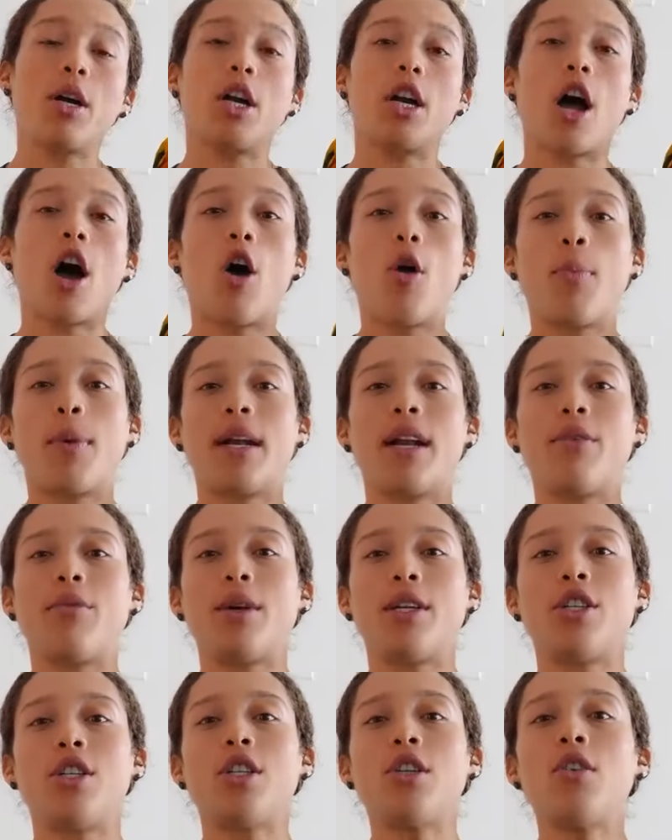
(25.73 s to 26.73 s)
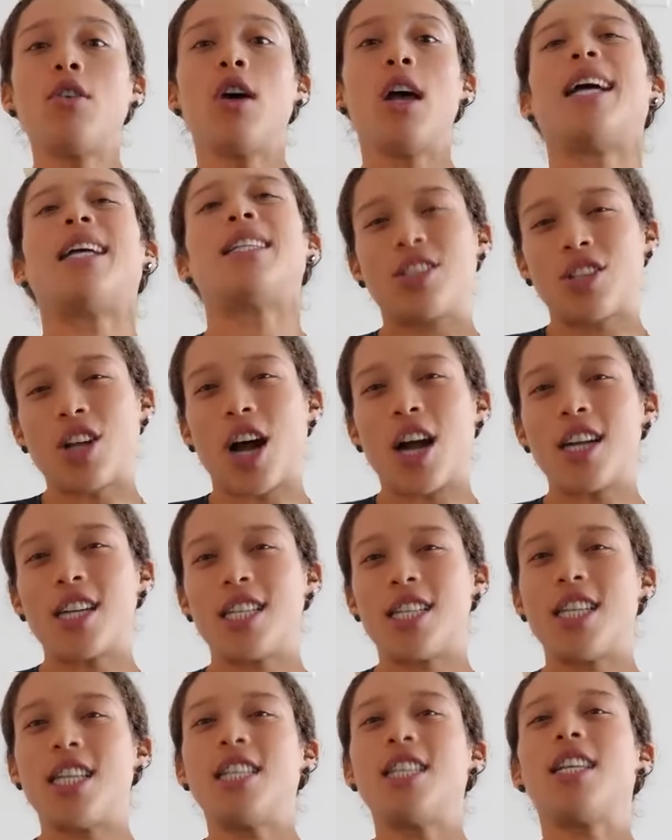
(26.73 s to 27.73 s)
I'm gonna open it with you. Let's
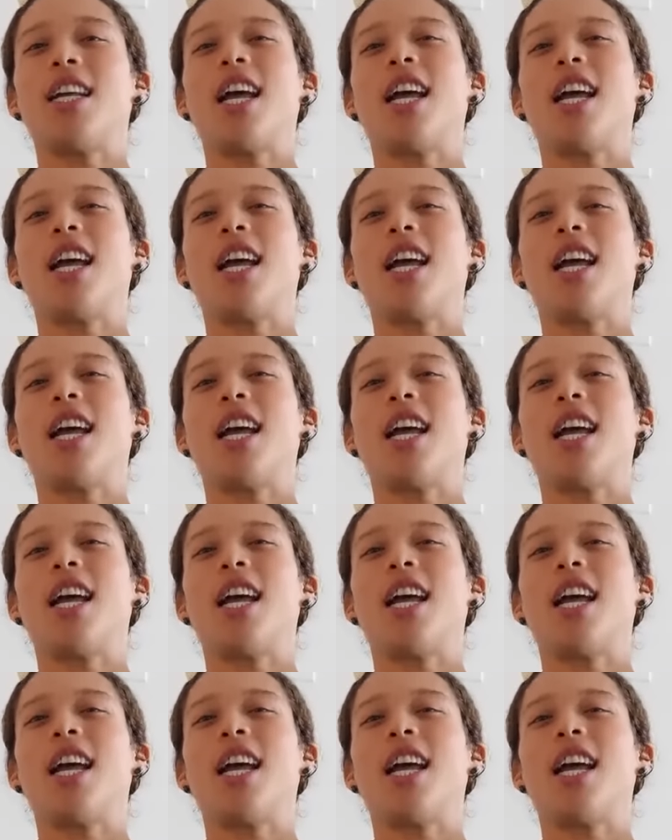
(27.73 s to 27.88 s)
start this